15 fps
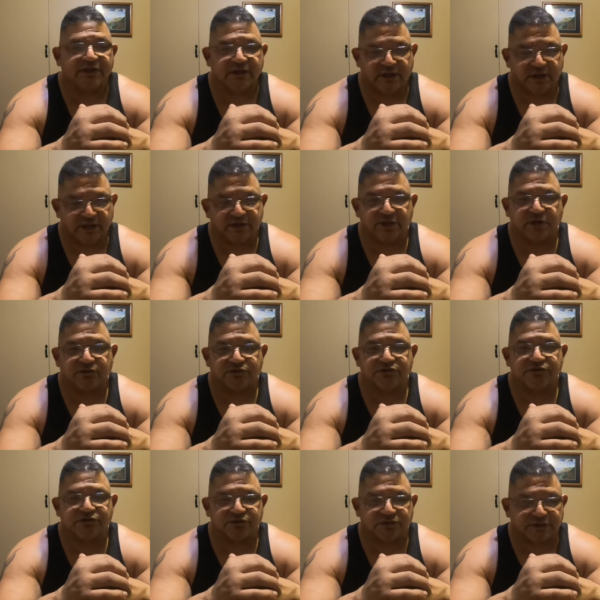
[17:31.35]
The head
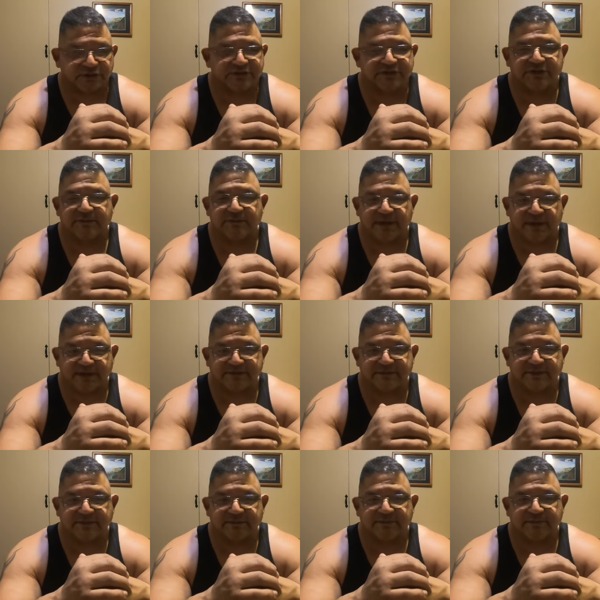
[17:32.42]
coach trusts him, likes
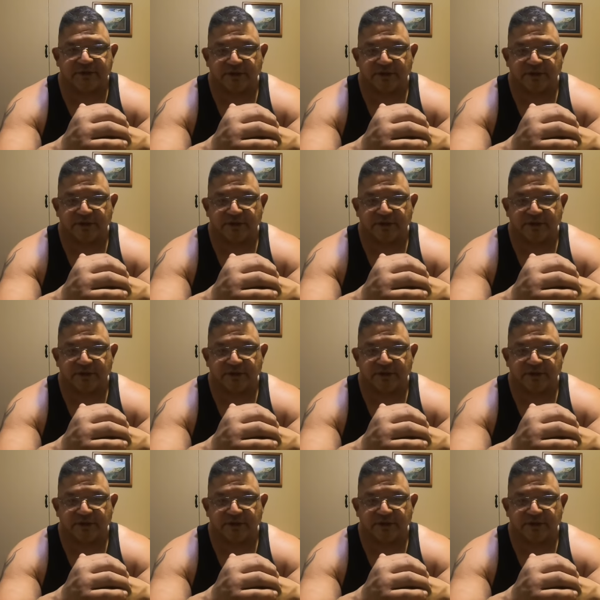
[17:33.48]
him,